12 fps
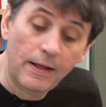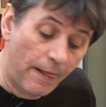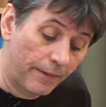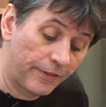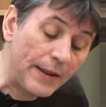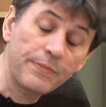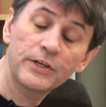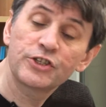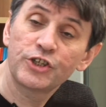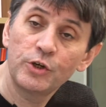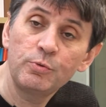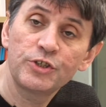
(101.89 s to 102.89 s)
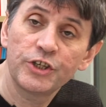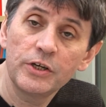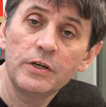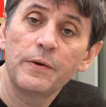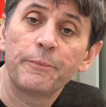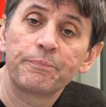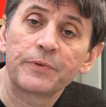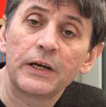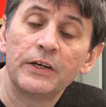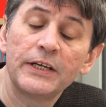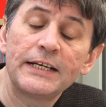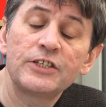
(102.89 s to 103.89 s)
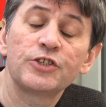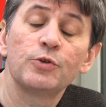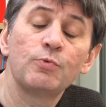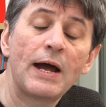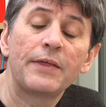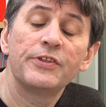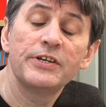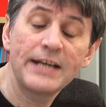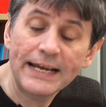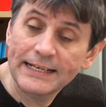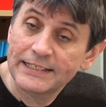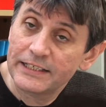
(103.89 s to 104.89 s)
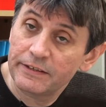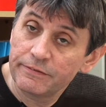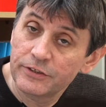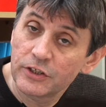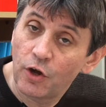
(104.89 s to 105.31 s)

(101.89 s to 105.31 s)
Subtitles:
Then the tutor needs to write the negatives